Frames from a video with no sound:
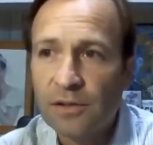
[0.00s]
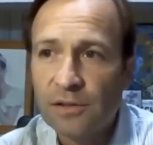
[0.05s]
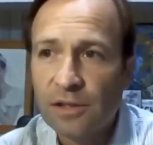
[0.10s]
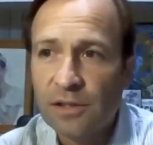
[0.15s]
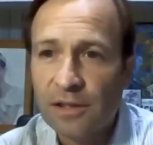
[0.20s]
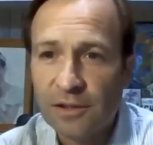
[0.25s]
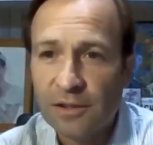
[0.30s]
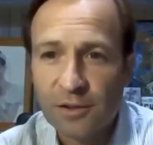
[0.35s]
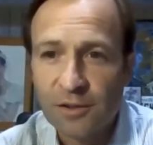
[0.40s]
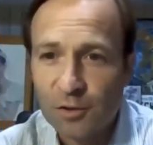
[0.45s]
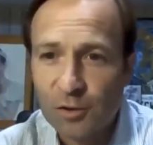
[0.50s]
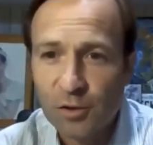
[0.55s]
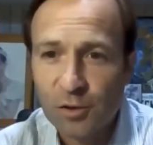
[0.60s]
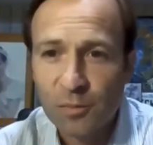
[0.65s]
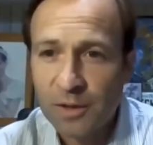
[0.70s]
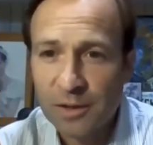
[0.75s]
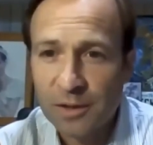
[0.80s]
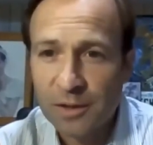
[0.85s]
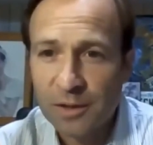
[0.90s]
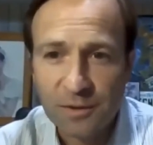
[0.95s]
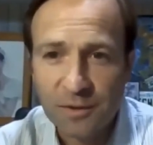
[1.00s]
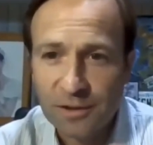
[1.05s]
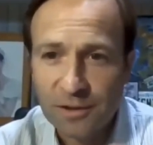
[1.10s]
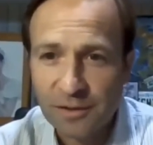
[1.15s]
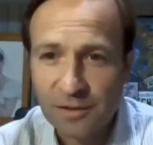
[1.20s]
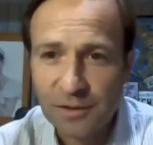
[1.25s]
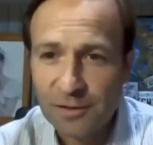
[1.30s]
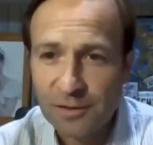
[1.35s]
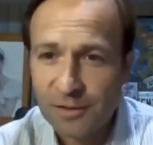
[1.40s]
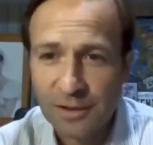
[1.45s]
there's because you
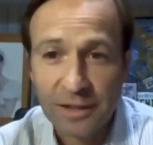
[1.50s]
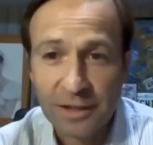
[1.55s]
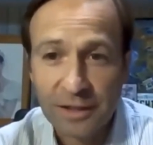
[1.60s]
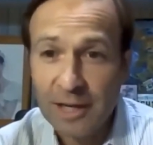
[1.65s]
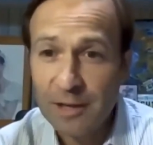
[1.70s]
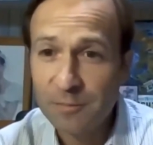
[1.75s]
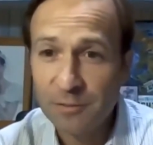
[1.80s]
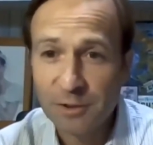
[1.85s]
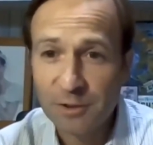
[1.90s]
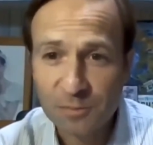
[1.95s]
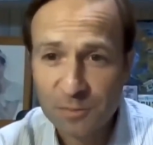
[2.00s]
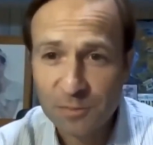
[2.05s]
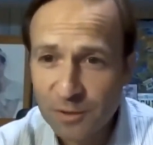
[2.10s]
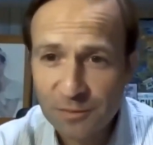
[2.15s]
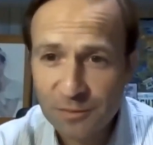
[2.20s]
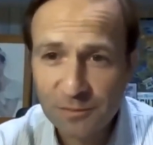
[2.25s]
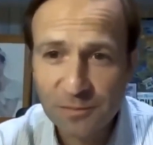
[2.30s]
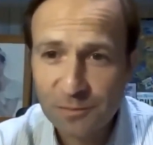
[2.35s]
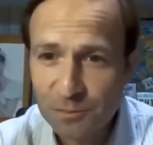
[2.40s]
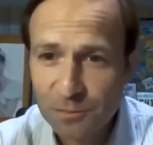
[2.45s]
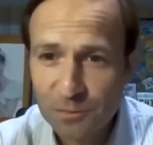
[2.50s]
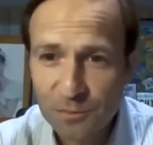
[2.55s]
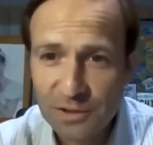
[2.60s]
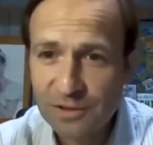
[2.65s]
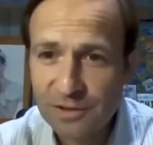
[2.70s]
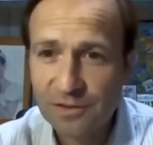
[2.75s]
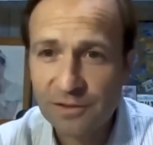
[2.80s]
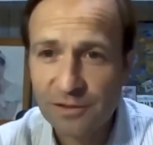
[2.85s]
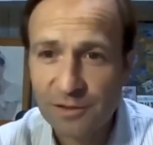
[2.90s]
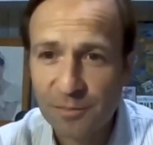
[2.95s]
might be like, I must be
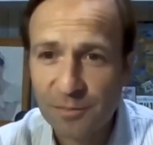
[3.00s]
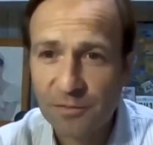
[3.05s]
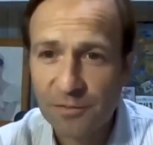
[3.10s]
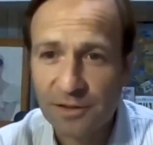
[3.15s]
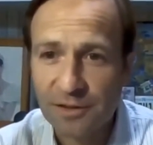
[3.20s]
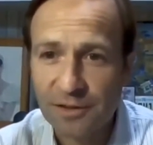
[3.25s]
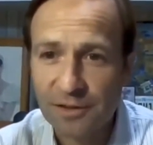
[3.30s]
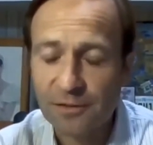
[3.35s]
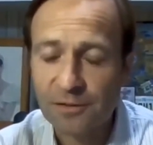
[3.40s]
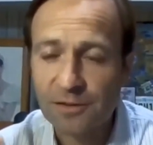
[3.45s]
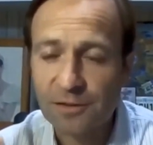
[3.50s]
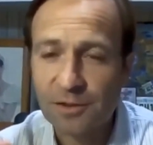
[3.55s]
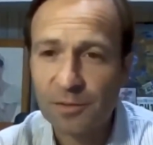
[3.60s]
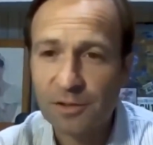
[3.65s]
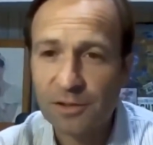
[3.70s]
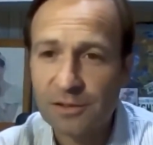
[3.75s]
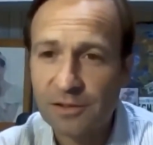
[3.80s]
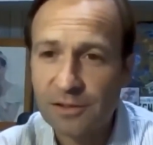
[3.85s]
missing something.